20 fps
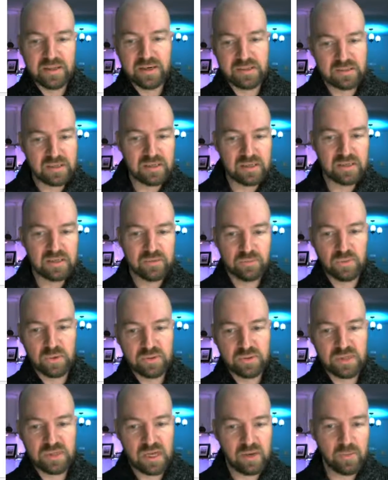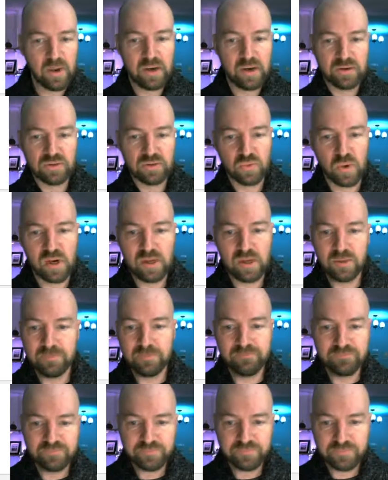it's going to rotate around as well.
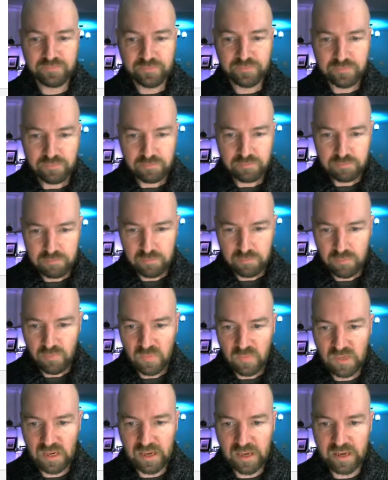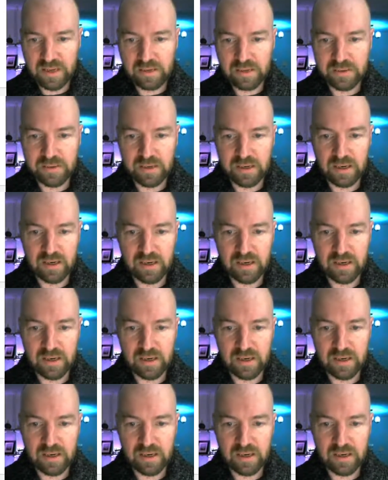And